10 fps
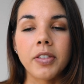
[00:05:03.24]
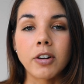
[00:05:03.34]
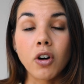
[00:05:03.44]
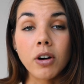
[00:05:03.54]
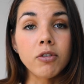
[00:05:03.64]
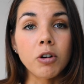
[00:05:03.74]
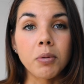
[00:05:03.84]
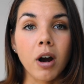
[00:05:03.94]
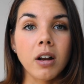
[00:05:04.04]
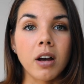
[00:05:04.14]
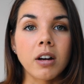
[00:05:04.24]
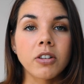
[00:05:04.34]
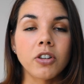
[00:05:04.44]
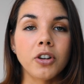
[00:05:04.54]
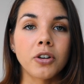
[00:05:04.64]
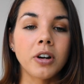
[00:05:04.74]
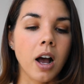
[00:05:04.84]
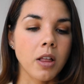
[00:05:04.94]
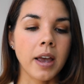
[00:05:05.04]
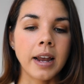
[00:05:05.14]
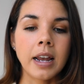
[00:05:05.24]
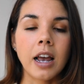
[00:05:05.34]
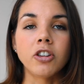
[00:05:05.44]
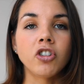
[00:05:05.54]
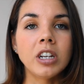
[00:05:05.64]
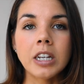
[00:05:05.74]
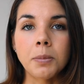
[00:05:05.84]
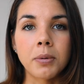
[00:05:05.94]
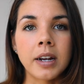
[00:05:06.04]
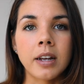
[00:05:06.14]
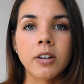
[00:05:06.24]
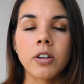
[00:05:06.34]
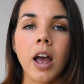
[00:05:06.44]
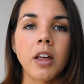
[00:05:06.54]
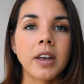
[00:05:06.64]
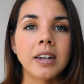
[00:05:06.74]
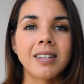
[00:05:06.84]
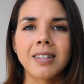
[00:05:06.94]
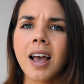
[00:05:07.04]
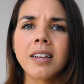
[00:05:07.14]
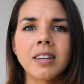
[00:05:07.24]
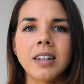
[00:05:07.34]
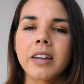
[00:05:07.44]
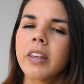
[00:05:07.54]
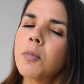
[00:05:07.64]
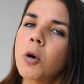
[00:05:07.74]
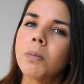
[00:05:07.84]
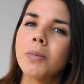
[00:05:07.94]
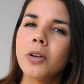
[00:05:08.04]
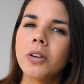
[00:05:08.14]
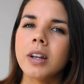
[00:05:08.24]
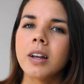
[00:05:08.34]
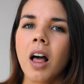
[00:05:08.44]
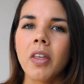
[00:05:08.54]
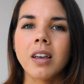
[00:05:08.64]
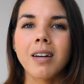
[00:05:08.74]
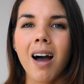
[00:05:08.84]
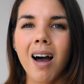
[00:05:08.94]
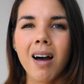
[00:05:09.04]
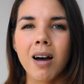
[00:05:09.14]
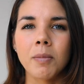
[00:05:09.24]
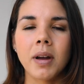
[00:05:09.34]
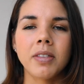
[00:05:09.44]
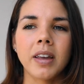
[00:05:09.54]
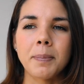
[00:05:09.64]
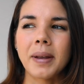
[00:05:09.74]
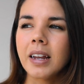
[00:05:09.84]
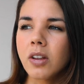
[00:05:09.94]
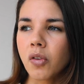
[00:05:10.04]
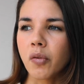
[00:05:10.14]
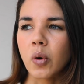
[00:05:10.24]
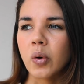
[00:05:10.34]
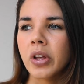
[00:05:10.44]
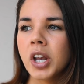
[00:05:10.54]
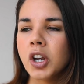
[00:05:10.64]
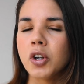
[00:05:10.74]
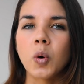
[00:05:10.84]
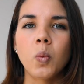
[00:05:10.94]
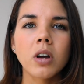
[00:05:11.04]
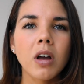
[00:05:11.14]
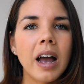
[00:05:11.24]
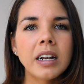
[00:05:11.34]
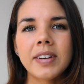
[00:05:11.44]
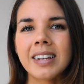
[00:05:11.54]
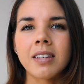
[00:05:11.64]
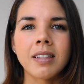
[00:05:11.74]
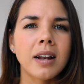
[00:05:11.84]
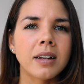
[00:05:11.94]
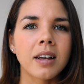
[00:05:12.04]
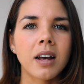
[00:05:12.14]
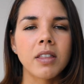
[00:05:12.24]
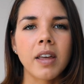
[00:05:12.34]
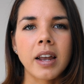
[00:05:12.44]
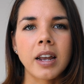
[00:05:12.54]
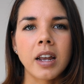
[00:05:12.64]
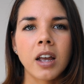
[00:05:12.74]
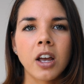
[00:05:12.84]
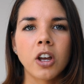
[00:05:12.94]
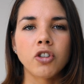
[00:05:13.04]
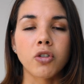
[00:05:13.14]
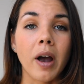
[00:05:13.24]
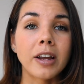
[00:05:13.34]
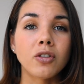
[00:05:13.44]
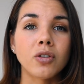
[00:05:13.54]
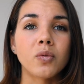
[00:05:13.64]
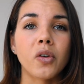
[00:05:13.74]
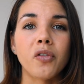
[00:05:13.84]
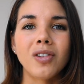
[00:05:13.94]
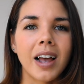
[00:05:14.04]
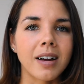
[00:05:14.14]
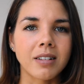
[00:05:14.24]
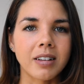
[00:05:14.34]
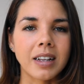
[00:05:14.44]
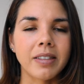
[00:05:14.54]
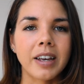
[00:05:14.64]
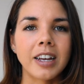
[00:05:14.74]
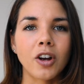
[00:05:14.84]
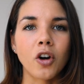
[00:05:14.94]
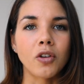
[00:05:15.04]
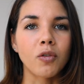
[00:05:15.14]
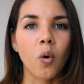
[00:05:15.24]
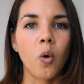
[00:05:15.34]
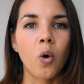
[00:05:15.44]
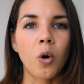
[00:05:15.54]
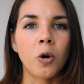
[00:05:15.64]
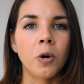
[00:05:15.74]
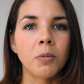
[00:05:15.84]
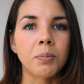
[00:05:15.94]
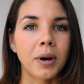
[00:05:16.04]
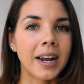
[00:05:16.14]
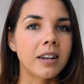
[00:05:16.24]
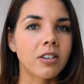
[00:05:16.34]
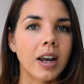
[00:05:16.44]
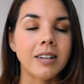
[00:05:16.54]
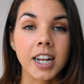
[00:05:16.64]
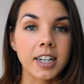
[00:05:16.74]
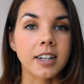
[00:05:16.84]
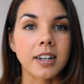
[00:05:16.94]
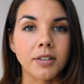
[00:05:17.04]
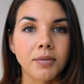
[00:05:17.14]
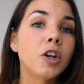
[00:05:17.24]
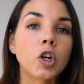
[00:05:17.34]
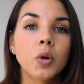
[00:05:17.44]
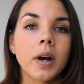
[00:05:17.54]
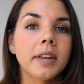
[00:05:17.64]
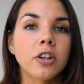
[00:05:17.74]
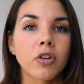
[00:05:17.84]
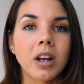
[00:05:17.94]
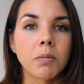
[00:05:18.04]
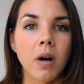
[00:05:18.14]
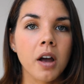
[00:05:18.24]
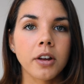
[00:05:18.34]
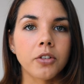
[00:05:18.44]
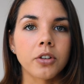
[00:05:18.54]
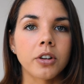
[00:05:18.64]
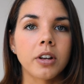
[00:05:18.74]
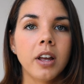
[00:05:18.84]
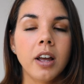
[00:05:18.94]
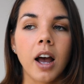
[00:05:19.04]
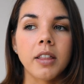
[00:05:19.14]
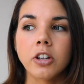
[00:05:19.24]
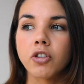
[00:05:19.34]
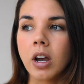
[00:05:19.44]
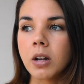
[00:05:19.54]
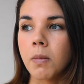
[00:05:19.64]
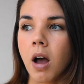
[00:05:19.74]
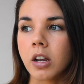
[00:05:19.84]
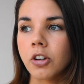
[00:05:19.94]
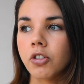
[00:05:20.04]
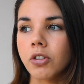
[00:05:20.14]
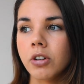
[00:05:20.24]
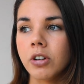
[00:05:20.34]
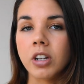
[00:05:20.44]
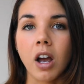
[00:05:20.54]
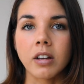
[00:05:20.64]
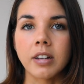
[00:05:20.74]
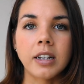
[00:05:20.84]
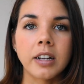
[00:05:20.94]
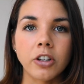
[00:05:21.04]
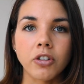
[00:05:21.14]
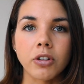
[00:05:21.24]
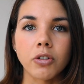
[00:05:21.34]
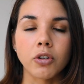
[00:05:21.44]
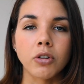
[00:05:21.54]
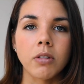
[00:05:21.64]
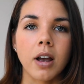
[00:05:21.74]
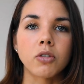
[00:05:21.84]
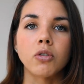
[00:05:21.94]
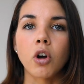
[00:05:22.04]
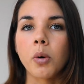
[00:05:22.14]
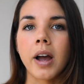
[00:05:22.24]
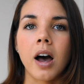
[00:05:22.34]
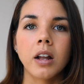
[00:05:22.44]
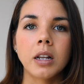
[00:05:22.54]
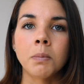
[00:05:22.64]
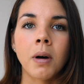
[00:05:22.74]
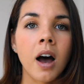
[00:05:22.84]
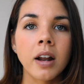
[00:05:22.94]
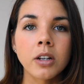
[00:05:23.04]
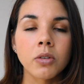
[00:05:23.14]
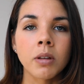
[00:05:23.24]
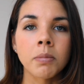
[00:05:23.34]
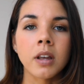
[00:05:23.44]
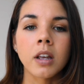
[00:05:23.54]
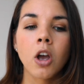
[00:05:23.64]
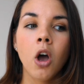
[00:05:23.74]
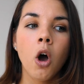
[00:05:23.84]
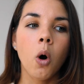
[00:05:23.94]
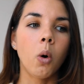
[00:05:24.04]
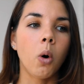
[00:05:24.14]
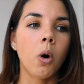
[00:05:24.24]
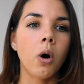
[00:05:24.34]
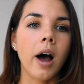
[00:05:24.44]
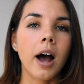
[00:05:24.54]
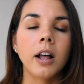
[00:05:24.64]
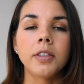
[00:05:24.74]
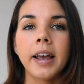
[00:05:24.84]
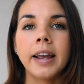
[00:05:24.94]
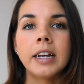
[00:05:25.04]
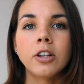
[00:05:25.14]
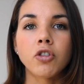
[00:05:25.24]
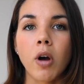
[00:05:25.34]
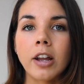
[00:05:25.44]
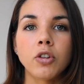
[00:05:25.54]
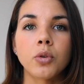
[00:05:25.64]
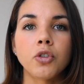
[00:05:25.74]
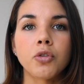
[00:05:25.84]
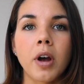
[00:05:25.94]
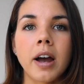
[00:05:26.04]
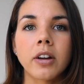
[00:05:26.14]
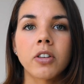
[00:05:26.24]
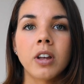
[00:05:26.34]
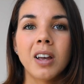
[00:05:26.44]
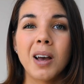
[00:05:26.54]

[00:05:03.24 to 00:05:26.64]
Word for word: their overall product. You know, are they a cheeky brand? Are they sassy? Are they more moody? Are they calm? Are they peaceful? You know, what kind of aesthetic are they trying to reflect in their overall brand identity? And who are they trying to market to? Are they trying to market to young teenagers who like to go out and party or something? Or are they trying to attract